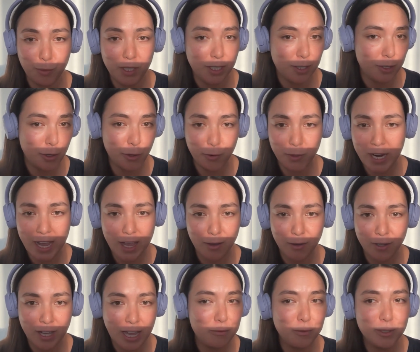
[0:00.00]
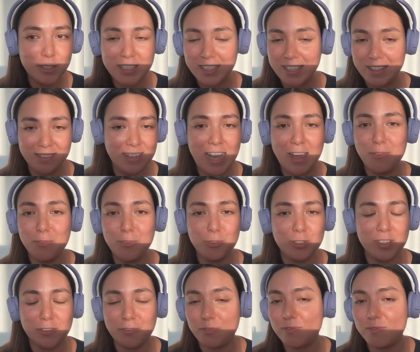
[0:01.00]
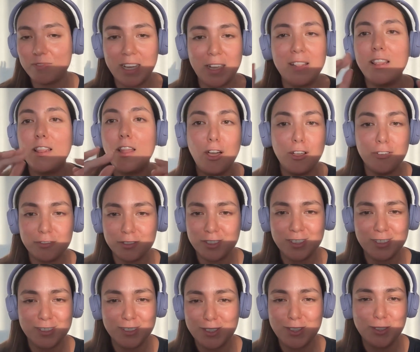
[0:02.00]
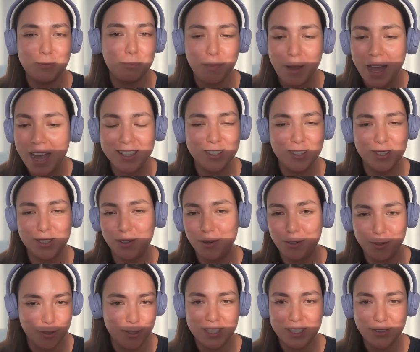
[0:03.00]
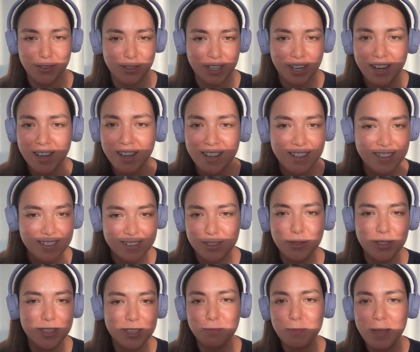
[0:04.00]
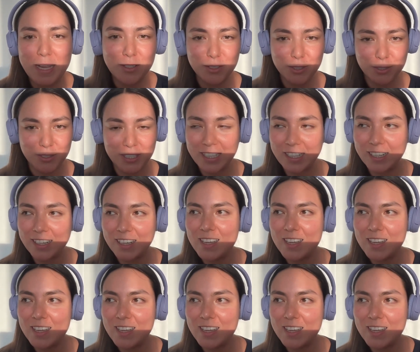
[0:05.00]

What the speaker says: I know now. I would have loved to buy this course or do this mentoring.